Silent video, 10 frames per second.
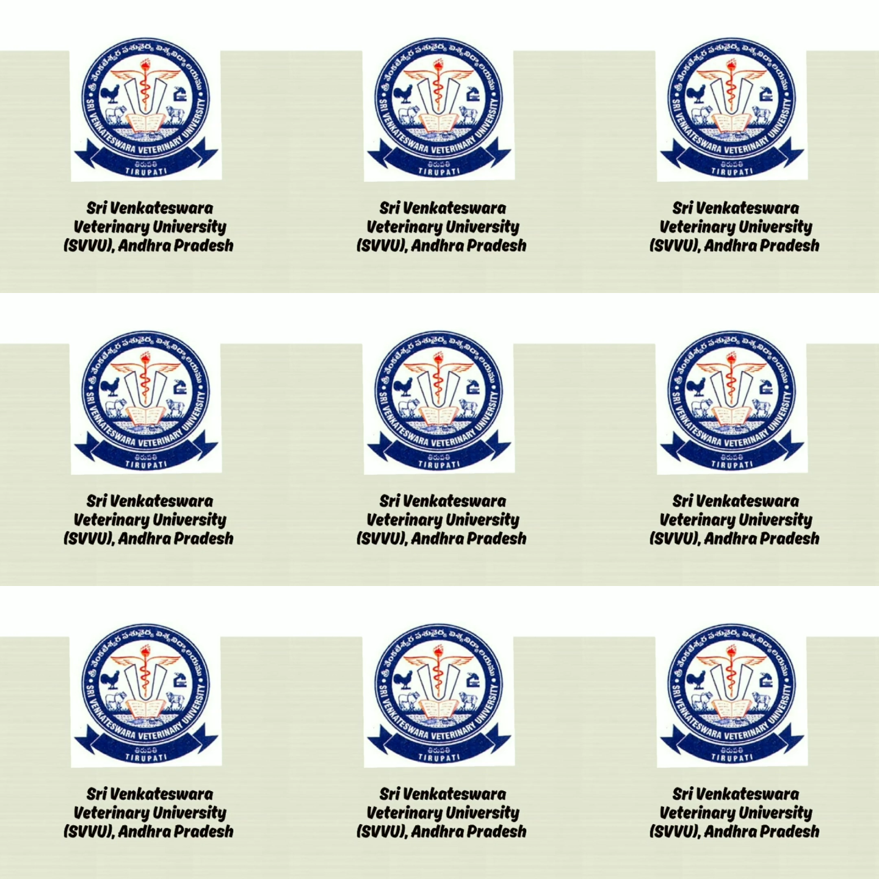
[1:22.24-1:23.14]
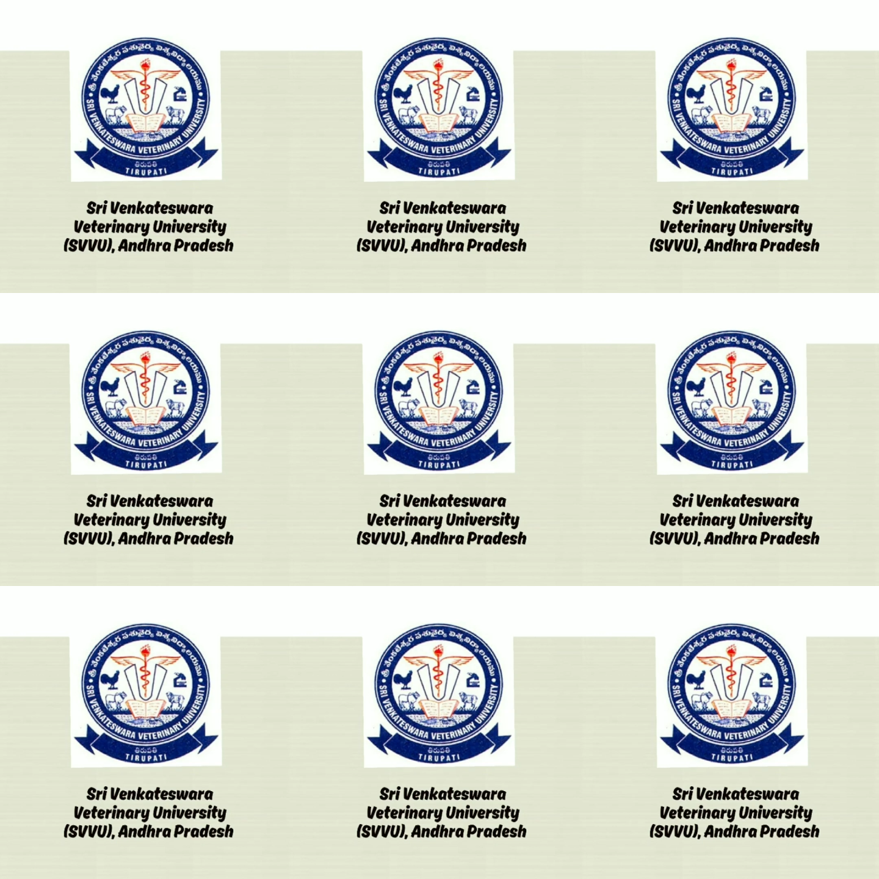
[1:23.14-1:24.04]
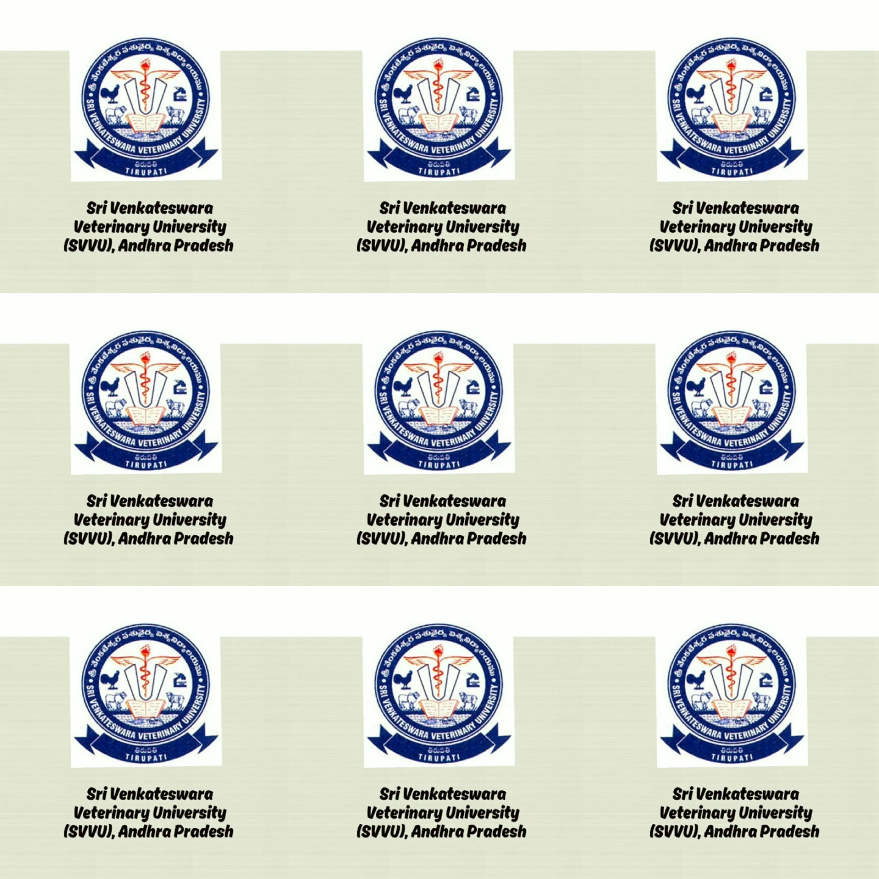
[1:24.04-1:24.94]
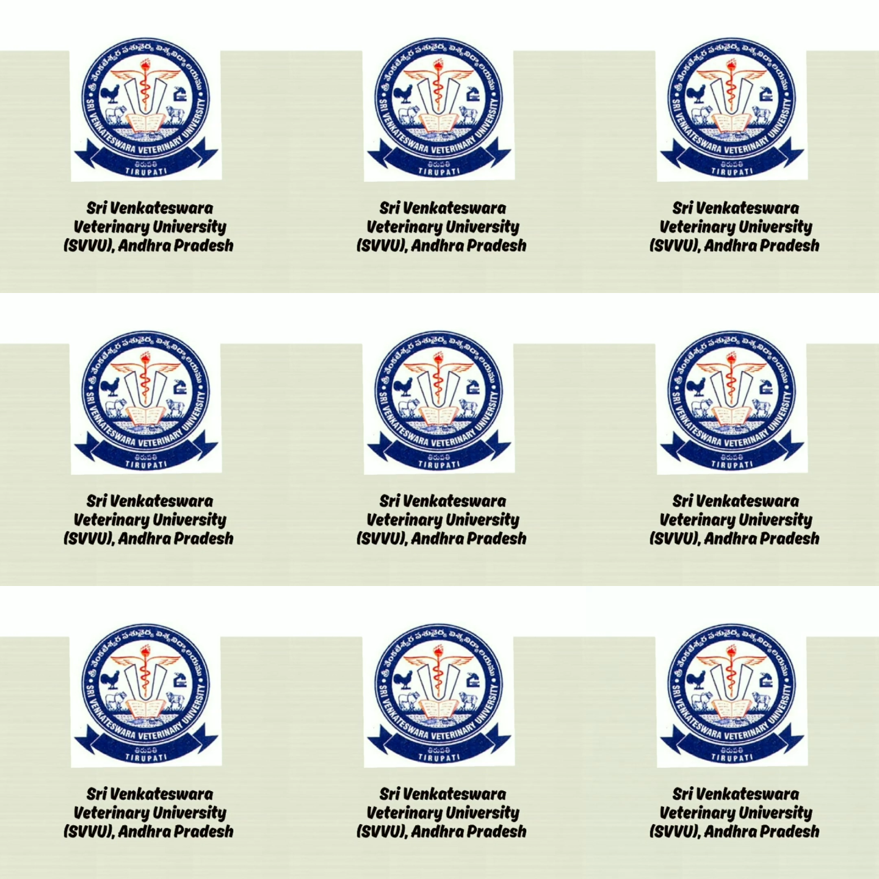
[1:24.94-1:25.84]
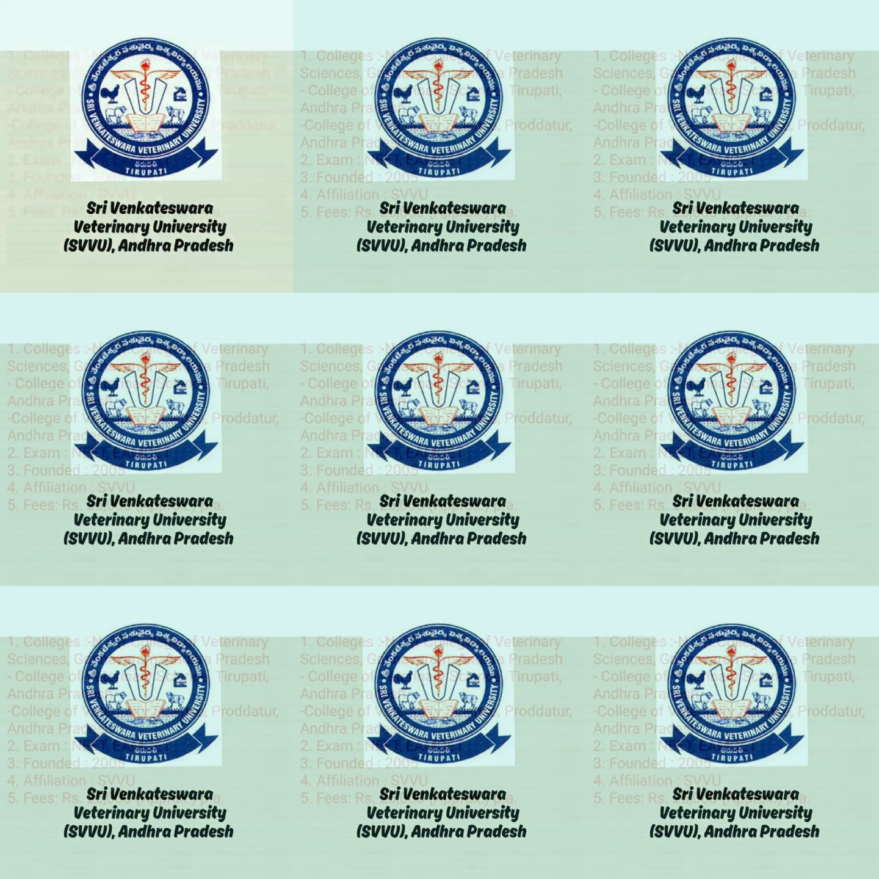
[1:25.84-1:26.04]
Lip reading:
[unreadable: no face in view]